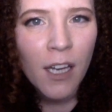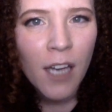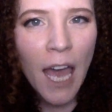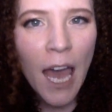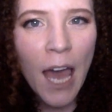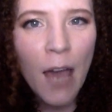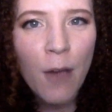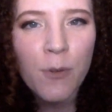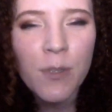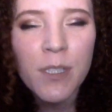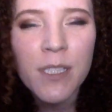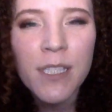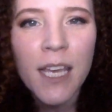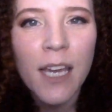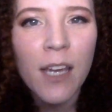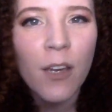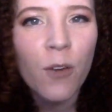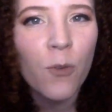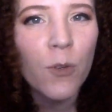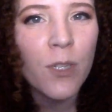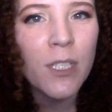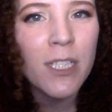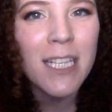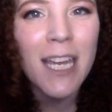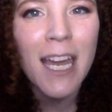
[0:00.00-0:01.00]
How is that
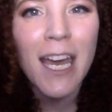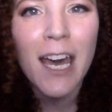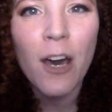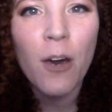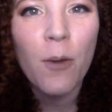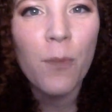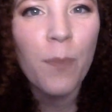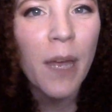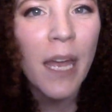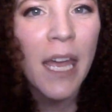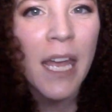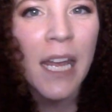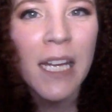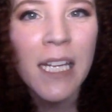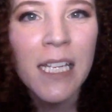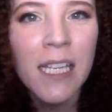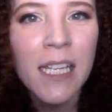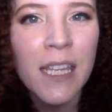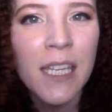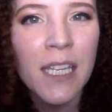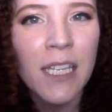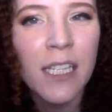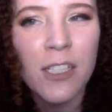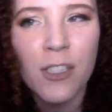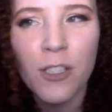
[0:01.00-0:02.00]
going to help
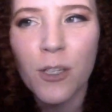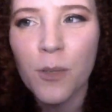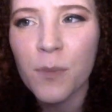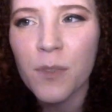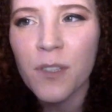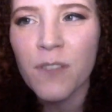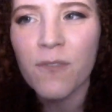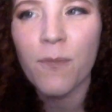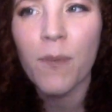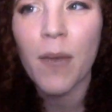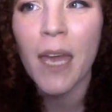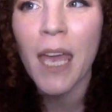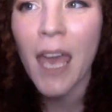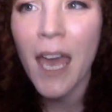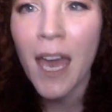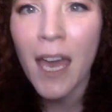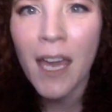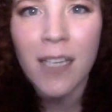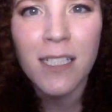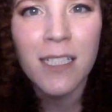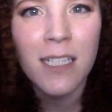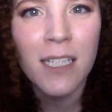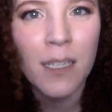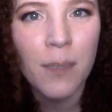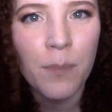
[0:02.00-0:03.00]
anything in terms of my
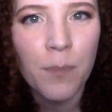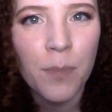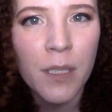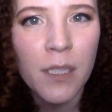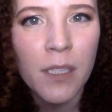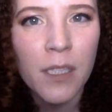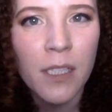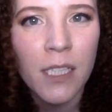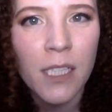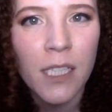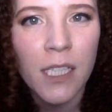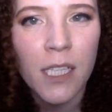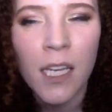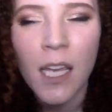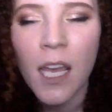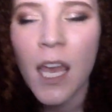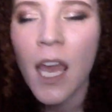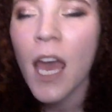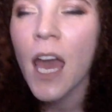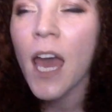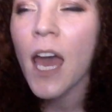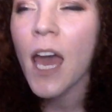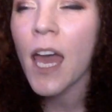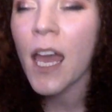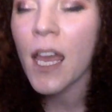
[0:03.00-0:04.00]
acting ability?
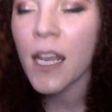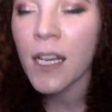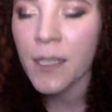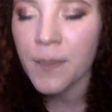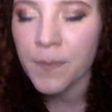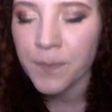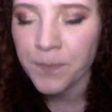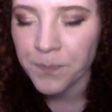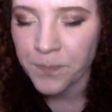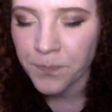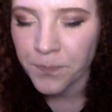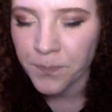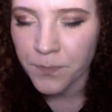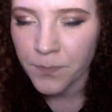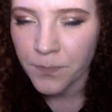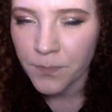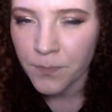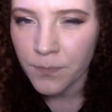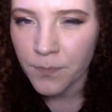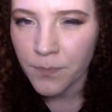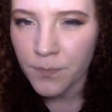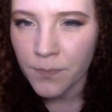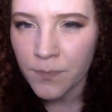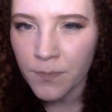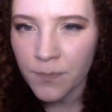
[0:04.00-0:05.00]
And
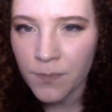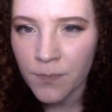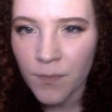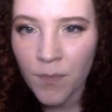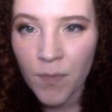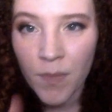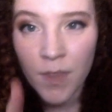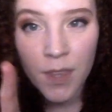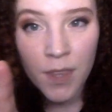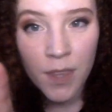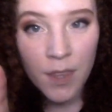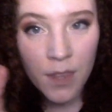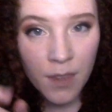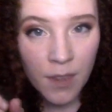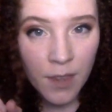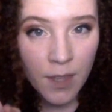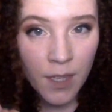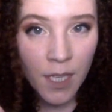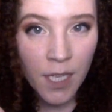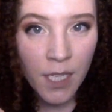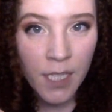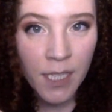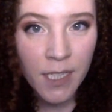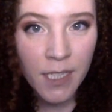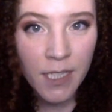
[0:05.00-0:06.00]

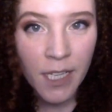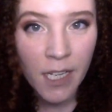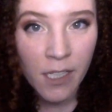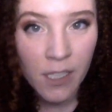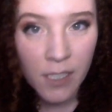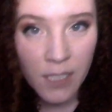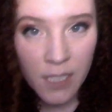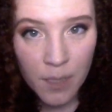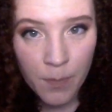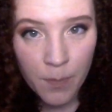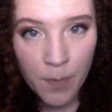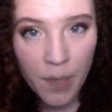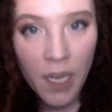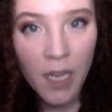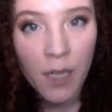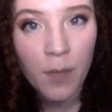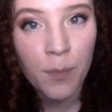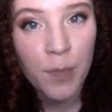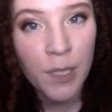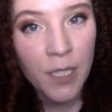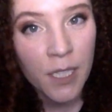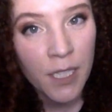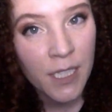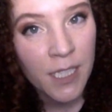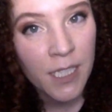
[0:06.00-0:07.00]
then he dials it back
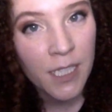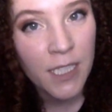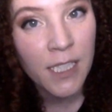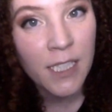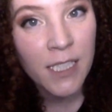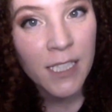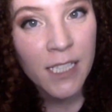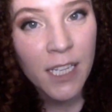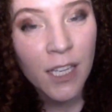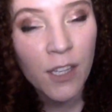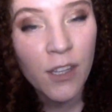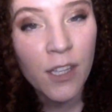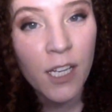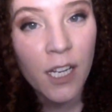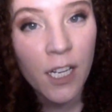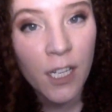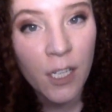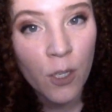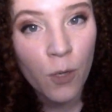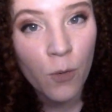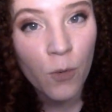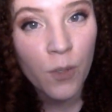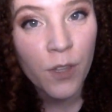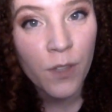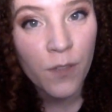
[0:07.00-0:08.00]
because he can tell that I
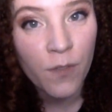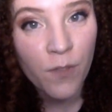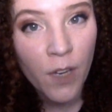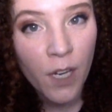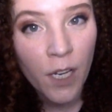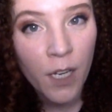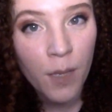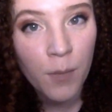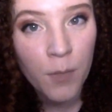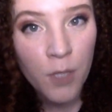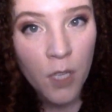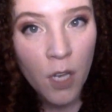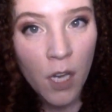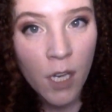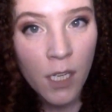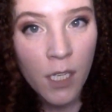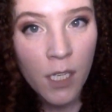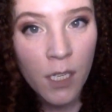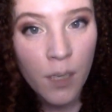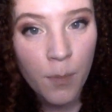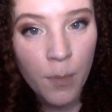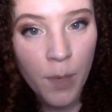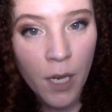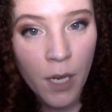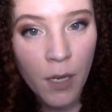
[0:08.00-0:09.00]
know what the fuck I'm
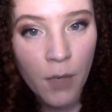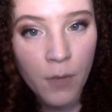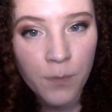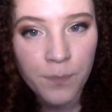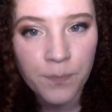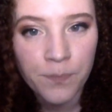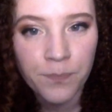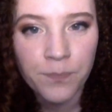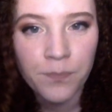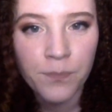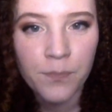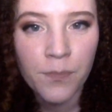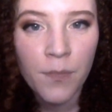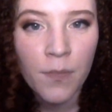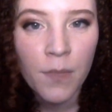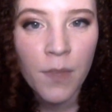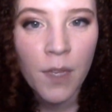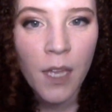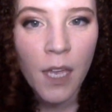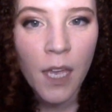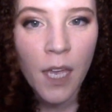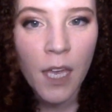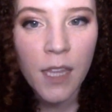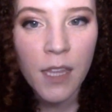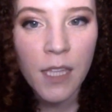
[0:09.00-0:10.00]
talking about.
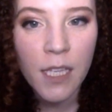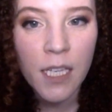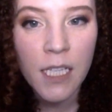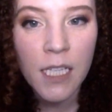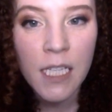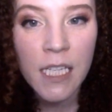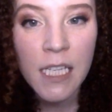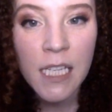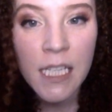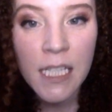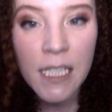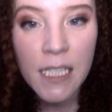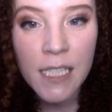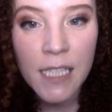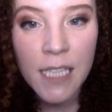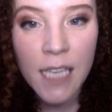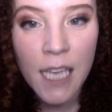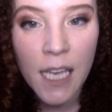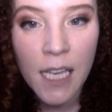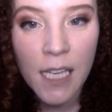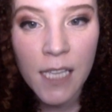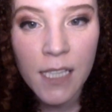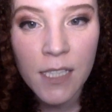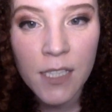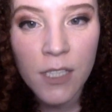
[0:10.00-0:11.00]
And then he
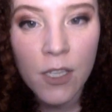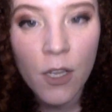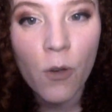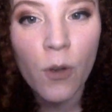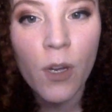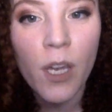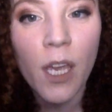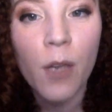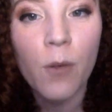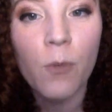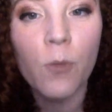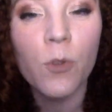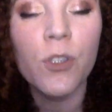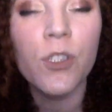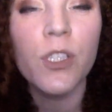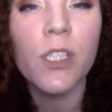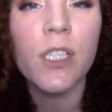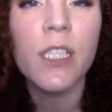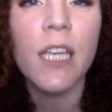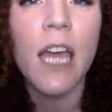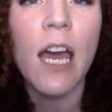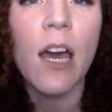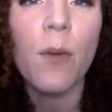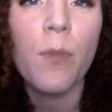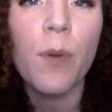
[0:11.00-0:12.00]
says, okay, well,
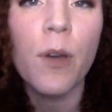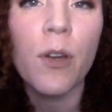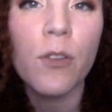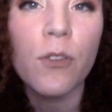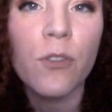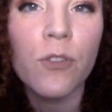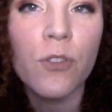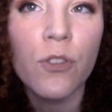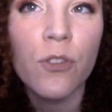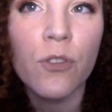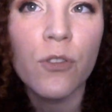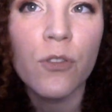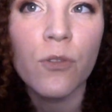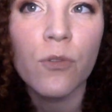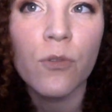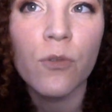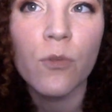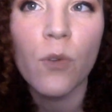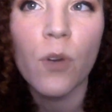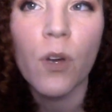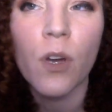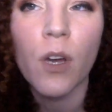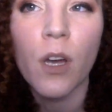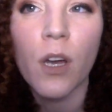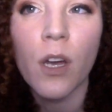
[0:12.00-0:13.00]
just how about you
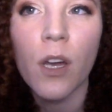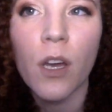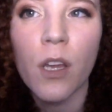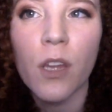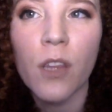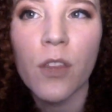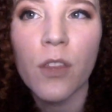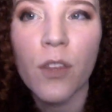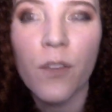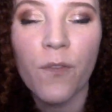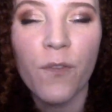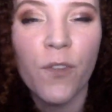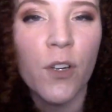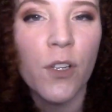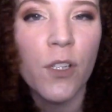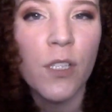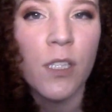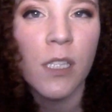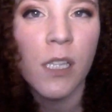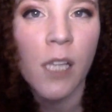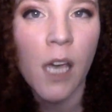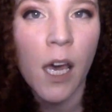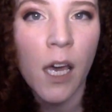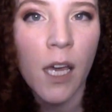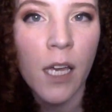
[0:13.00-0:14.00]
do the
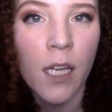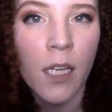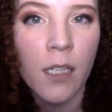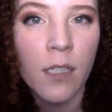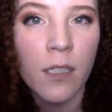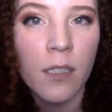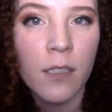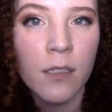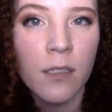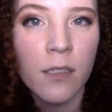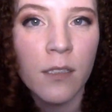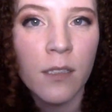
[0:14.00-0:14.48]
first line?